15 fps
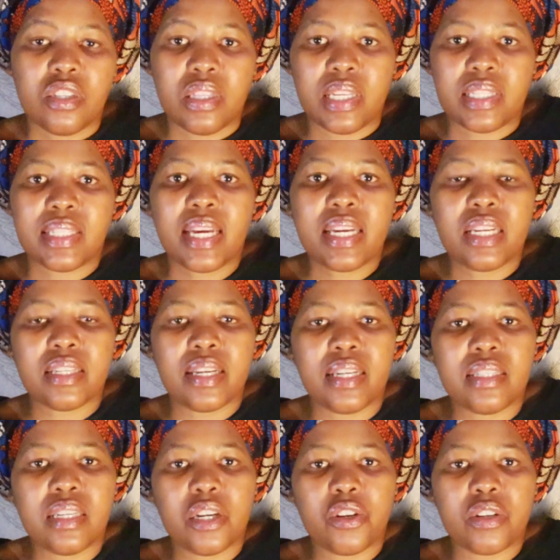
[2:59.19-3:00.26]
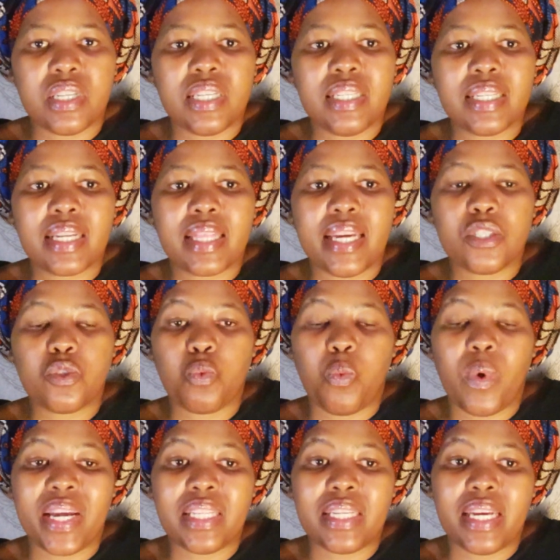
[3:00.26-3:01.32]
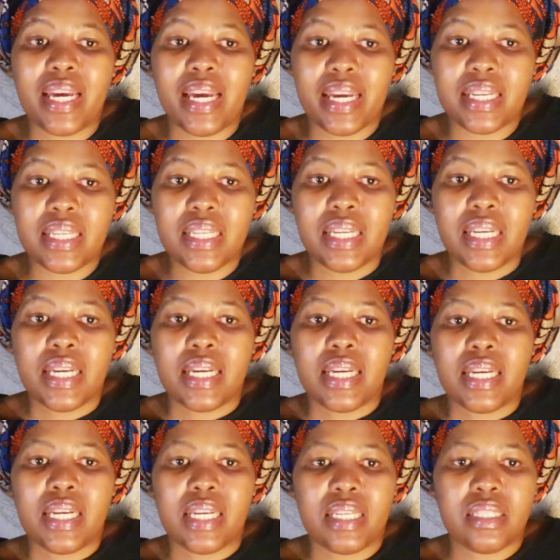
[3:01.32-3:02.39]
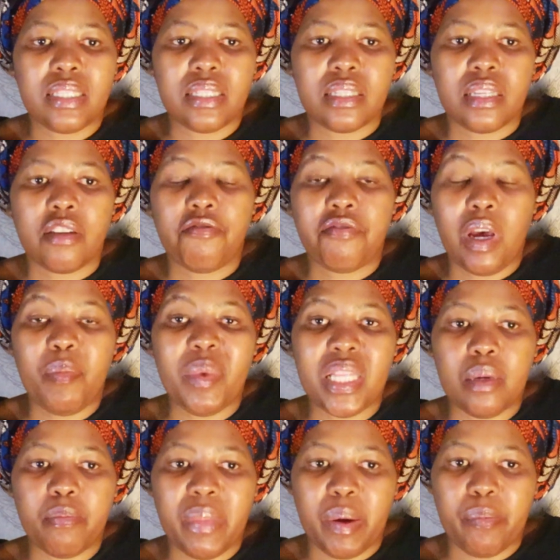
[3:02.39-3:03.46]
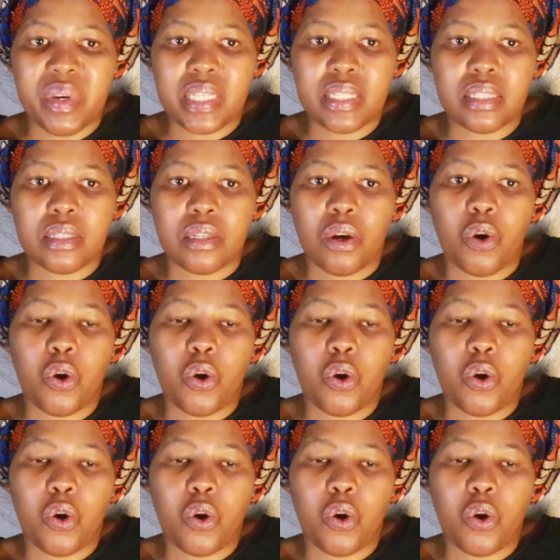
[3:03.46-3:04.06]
The second category in class 1A is family members